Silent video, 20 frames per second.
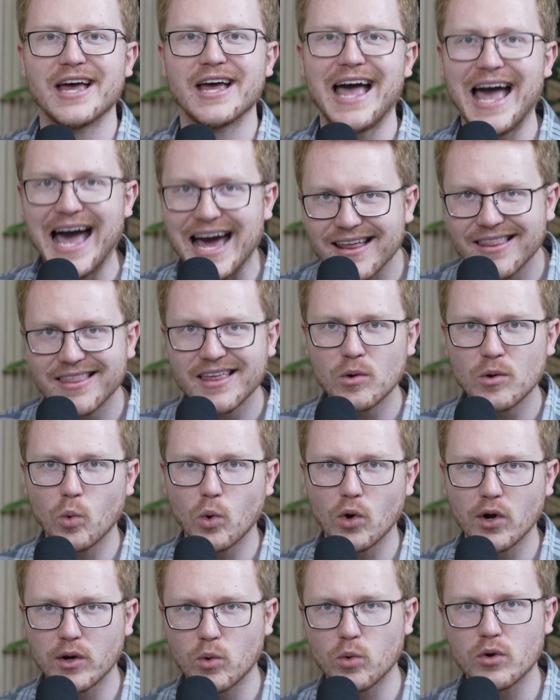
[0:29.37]
How do they
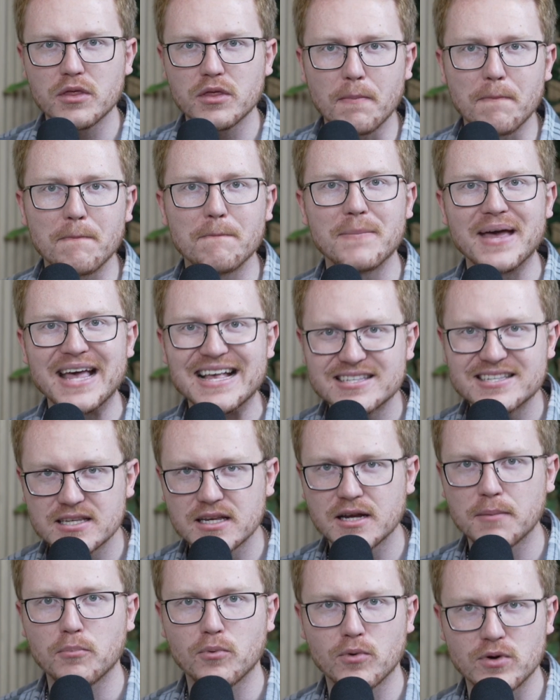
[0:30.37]
work? What are the
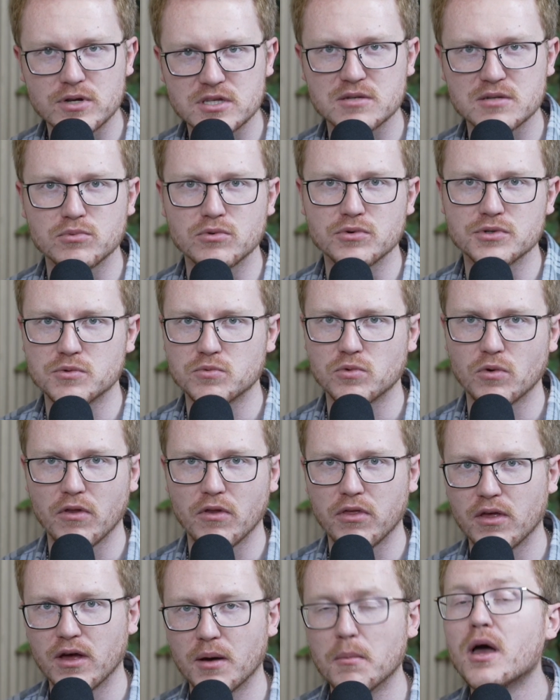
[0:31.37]
basic principles and rule
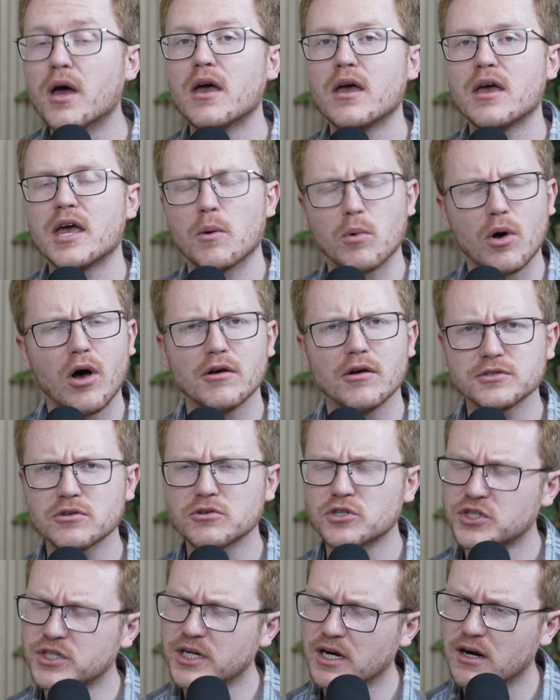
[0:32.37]
of thumb? And we'll also
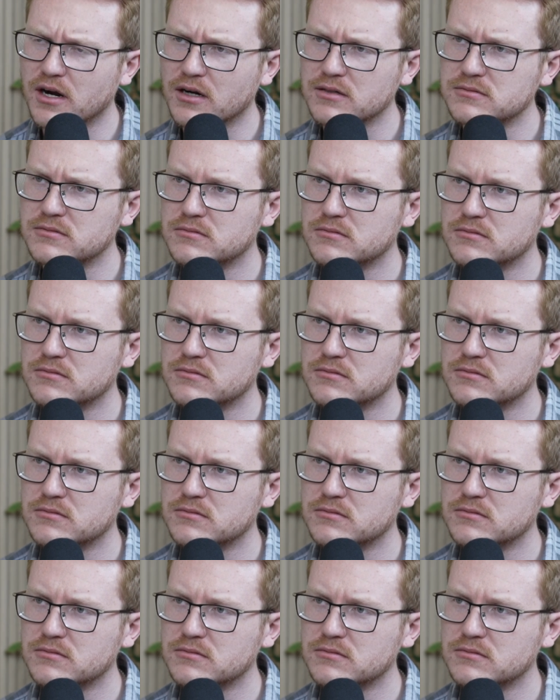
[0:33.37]
share